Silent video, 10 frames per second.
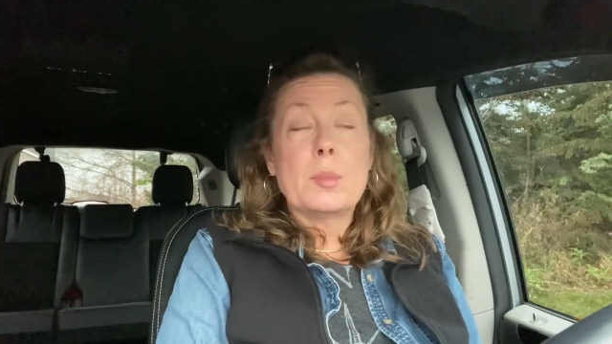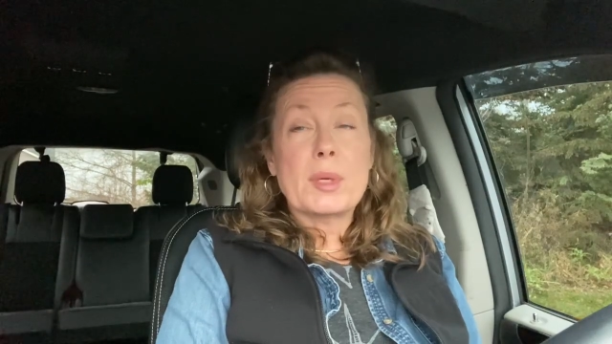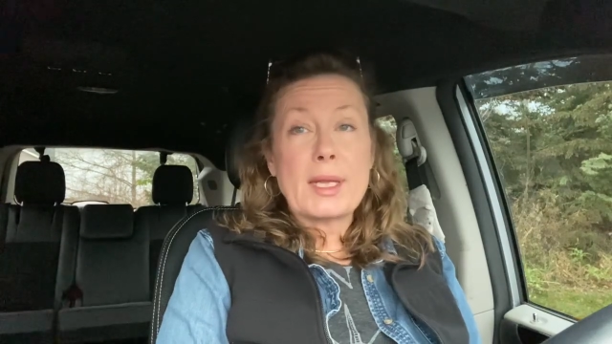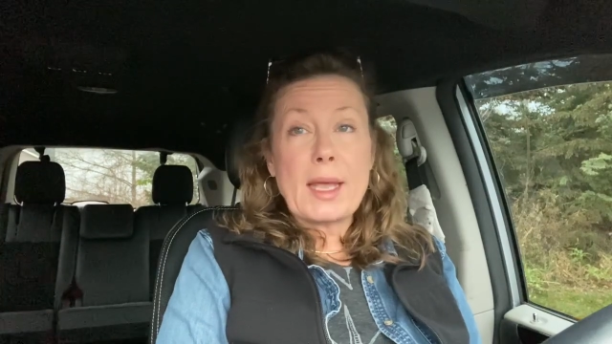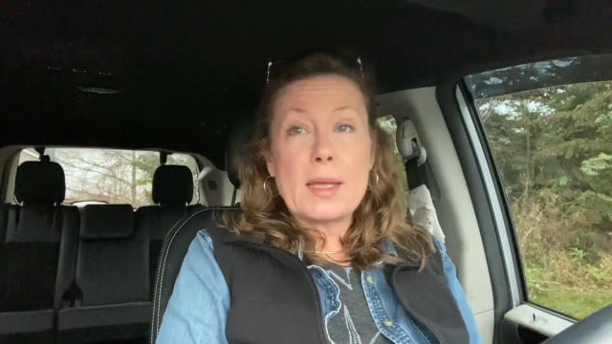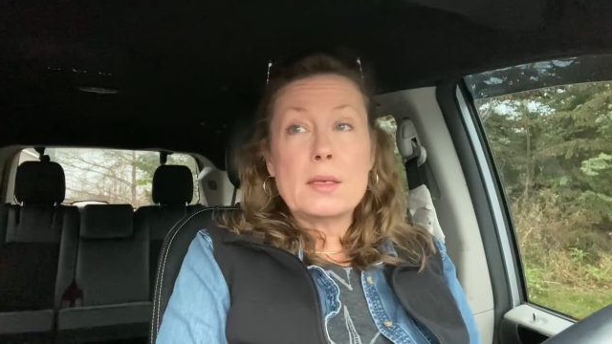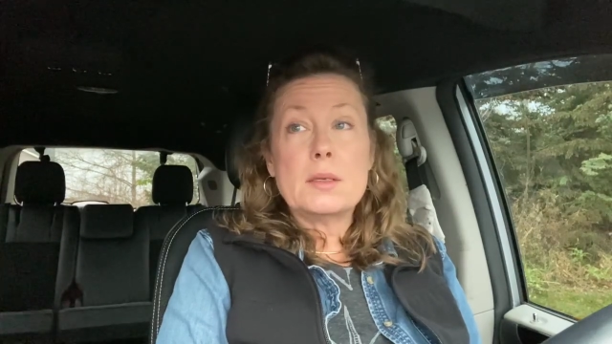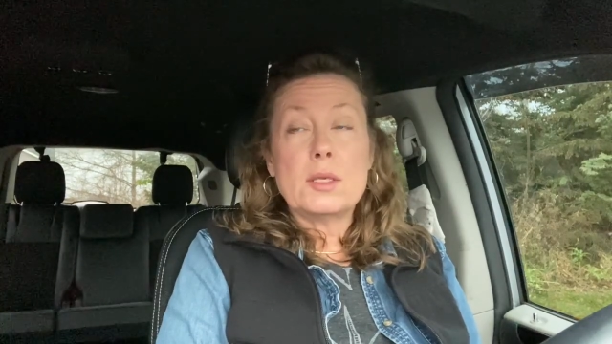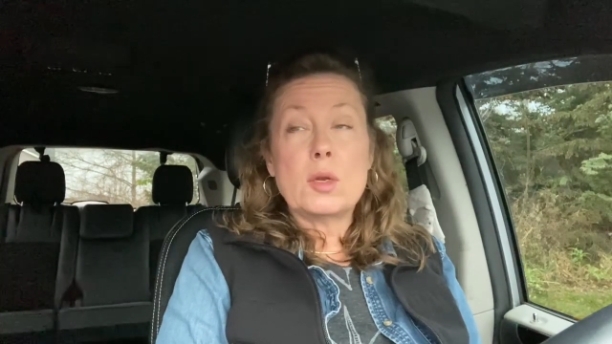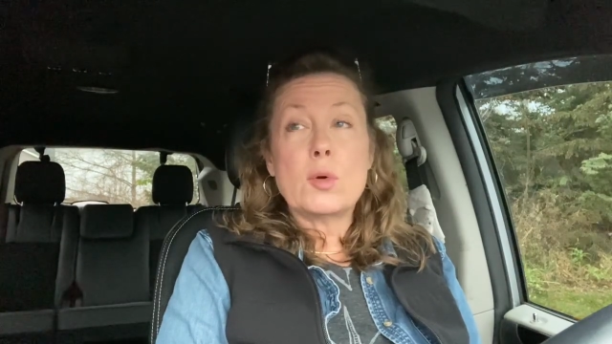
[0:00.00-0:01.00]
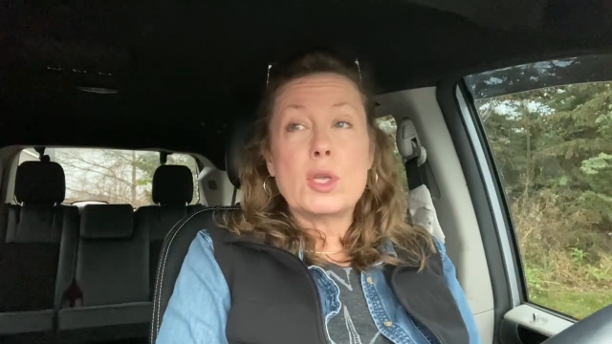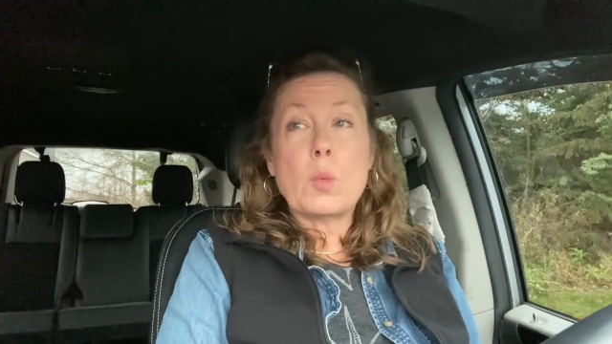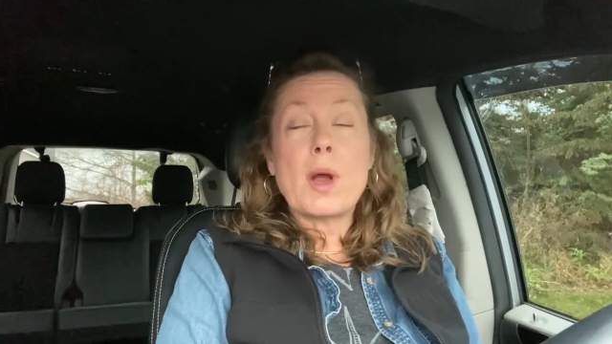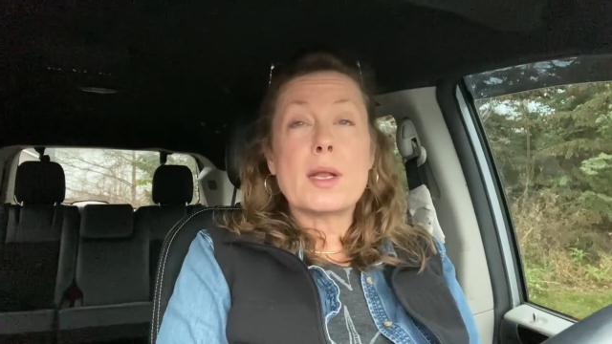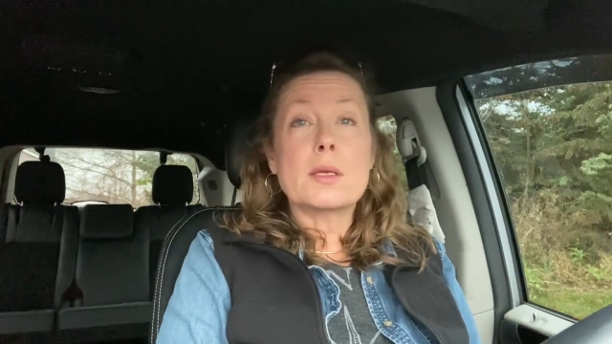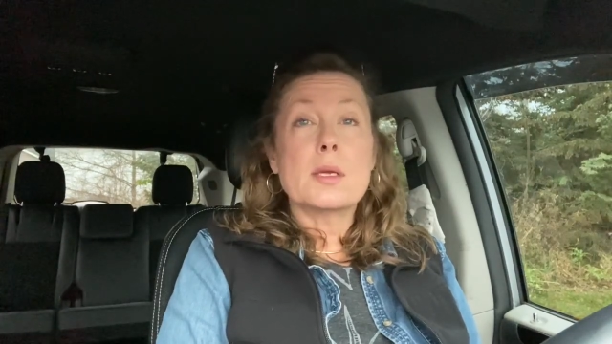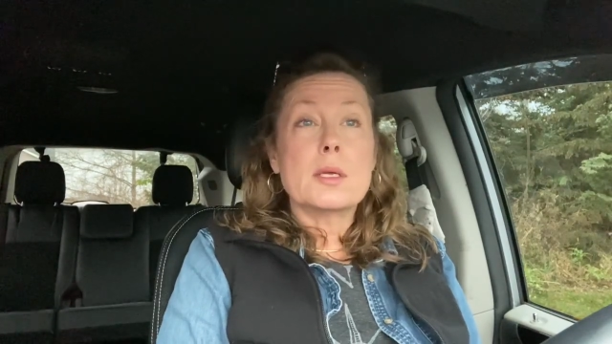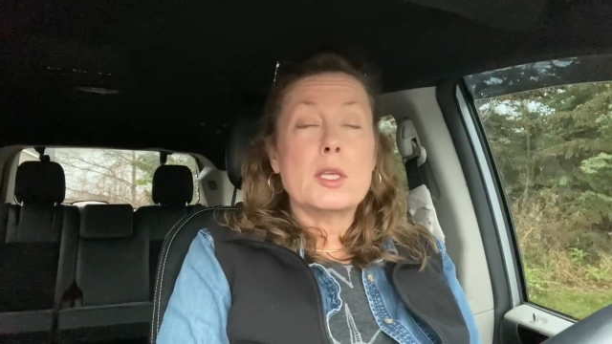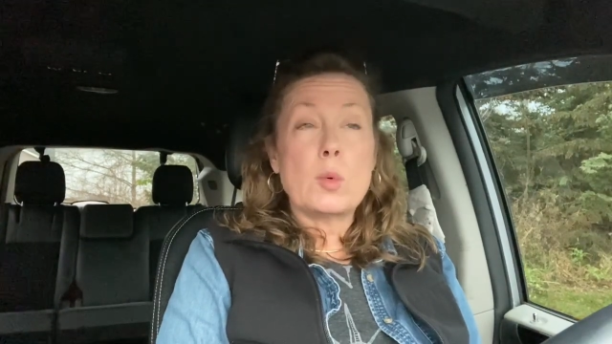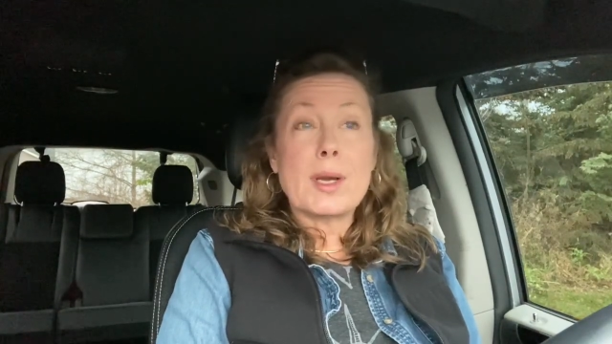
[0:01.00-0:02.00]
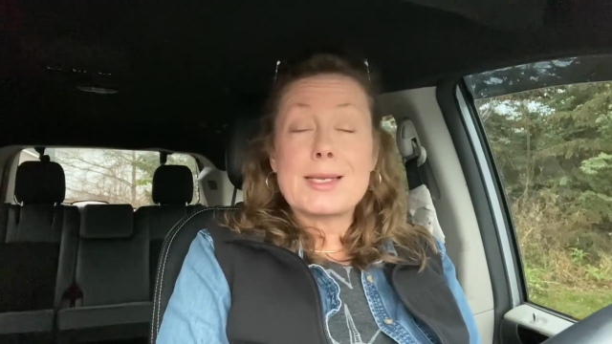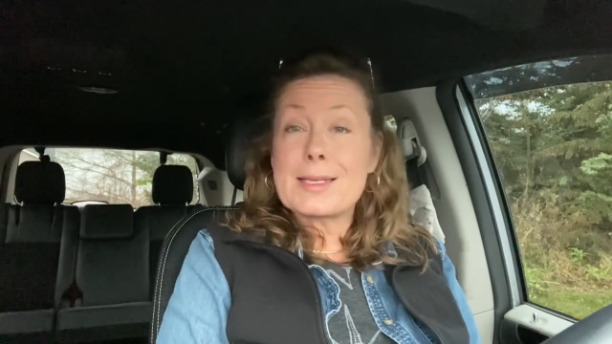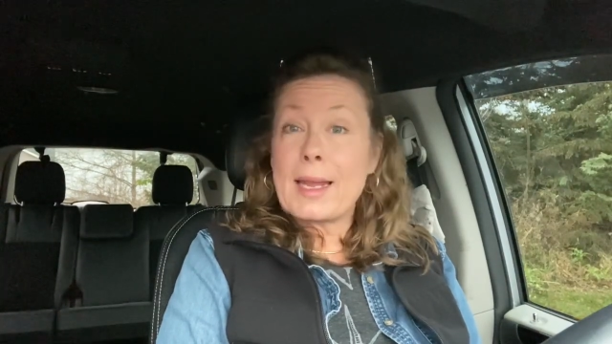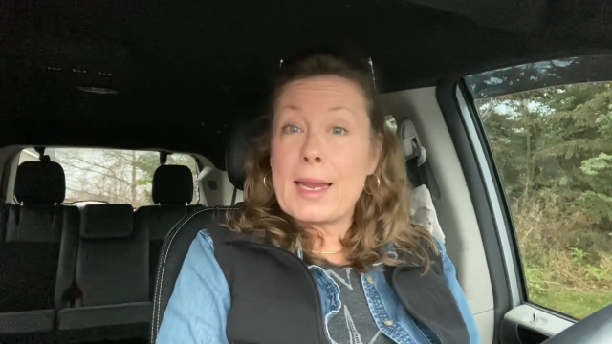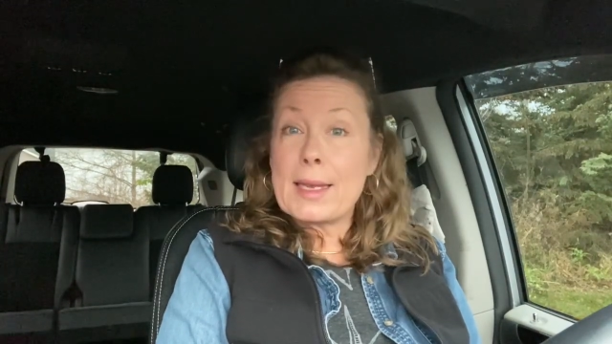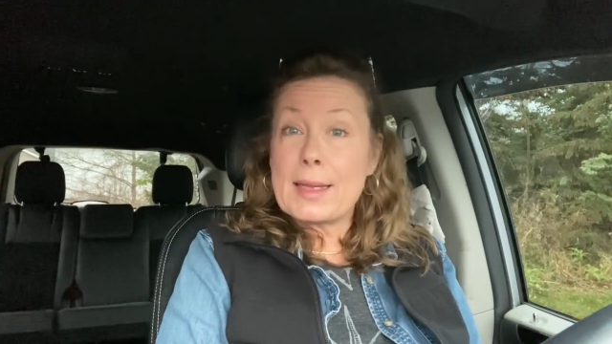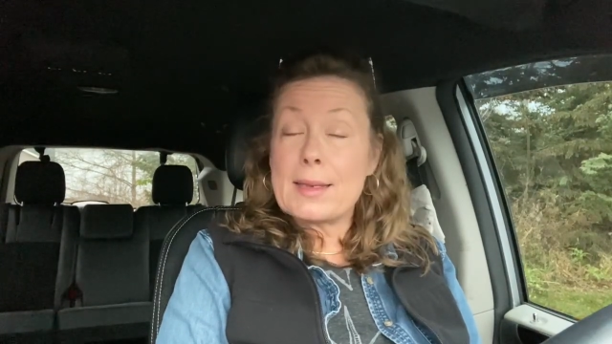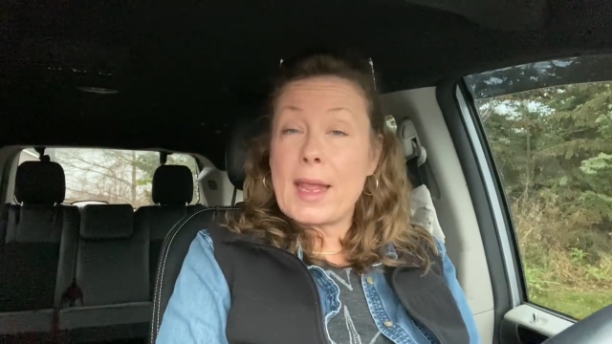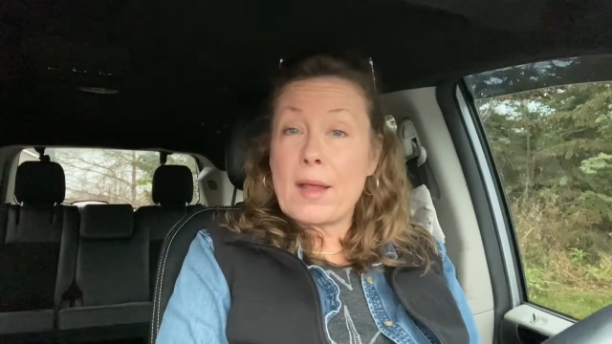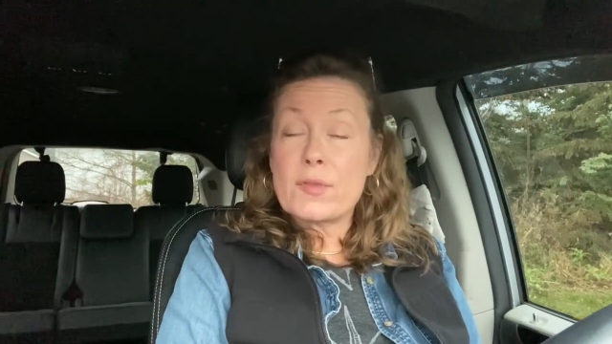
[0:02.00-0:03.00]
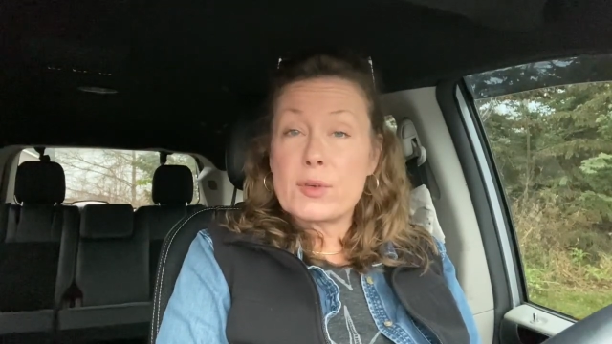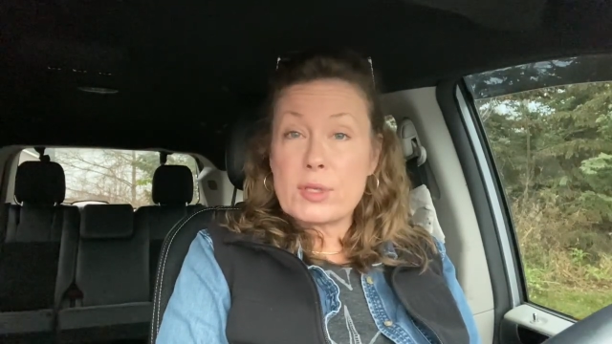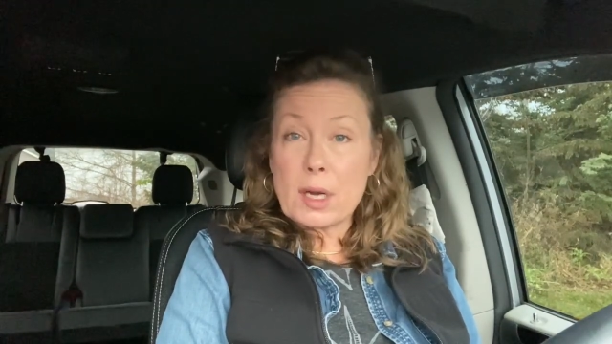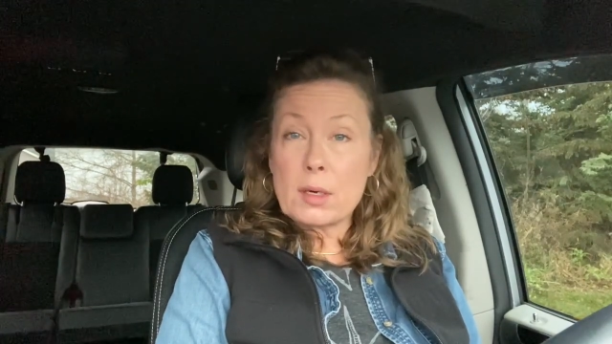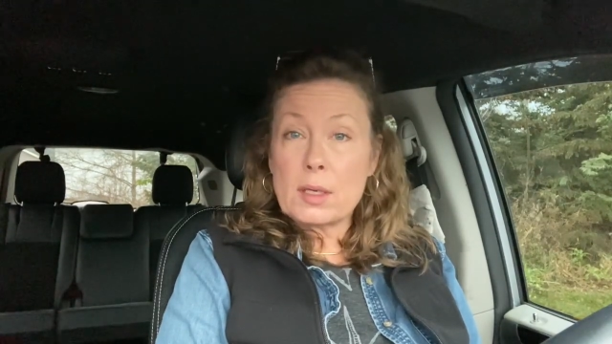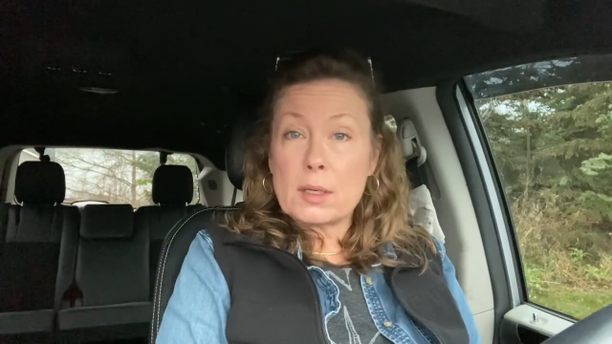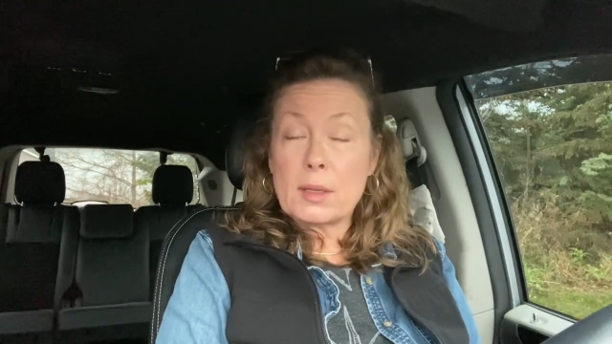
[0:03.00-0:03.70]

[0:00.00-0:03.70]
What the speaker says: But again, you know, you want to skate in after dark,